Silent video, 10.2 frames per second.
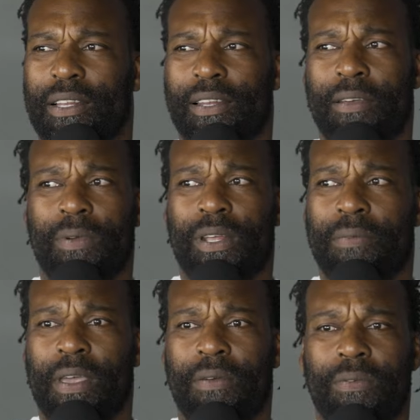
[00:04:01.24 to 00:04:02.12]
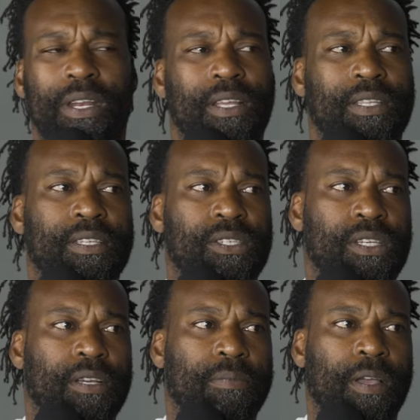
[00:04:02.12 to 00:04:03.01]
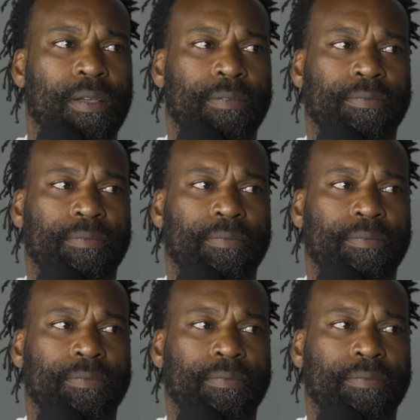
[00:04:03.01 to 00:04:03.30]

the Liberty may win it this year, bro.